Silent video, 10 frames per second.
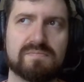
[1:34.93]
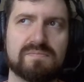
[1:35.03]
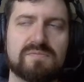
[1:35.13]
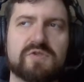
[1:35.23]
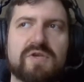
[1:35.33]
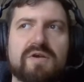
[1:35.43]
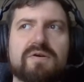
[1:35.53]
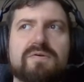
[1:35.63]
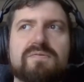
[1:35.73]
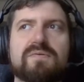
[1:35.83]

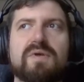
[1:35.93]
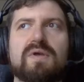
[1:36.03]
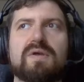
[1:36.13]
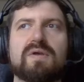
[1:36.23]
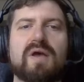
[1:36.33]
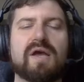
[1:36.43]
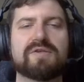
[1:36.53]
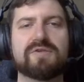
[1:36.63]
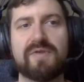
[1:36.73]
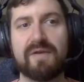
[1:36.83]
So I
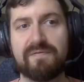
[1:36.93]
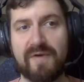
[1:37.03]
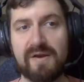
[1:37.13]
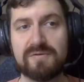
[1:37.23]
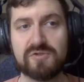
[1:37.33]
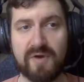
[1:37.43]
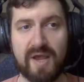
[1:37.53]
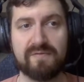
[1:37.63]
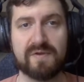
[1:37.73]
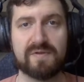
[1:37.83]
do that final
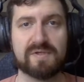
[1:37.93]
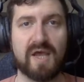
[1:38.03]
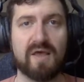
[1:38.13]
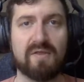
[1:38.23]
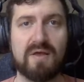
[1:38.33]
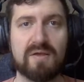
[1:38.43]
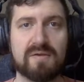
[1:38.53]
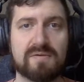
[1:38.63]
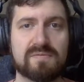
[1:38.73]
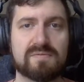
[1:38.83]
draft on the dialogue.
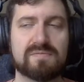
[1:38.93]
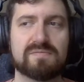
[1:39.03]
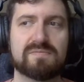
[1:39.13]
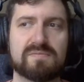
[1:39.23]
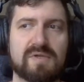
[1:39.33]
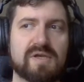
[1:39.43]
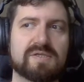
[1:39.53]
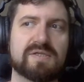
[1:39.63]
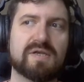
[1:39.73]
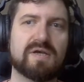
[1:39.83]

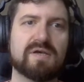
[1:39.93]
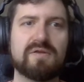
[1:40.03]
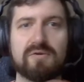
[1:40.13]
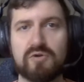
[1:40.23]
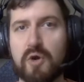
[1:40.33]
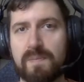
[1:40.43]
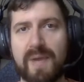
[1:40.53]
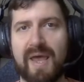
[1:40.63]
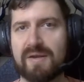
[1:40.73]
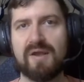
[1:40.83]
It's in a little
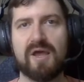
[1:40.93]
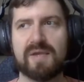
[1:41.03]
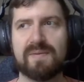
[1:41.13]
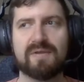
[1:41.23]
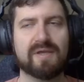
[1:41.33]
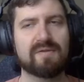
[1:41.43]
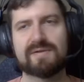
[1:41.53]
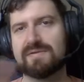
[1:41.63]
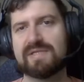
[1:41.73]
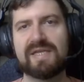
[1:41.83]
notepad document, like a
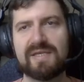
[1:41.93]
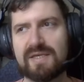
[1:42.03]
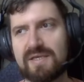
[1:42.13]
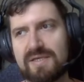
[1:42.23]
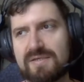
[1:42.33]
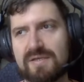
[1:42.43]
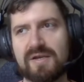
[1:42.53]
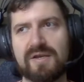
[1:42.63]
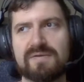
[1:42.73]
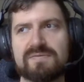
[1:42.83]
little dinky,
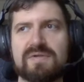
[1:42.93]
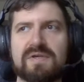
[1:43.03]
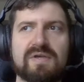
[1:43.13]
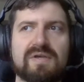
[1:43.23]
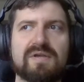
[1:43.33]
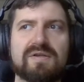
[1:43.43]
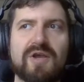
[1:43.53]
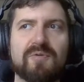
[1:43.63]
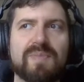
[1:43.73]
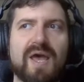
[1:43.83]

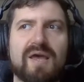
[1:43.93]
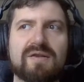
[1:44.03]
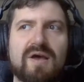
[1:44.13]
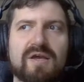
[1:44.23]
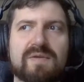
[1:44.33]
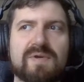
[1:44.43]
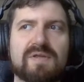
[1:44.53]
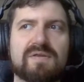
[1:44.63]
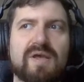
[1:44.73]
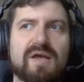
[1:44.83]
notepad
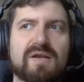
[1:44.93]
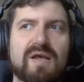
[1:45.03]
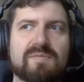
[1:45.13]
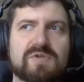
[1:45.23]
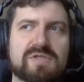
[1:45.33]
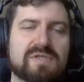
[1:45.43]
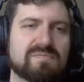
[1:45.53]
document that I'm just.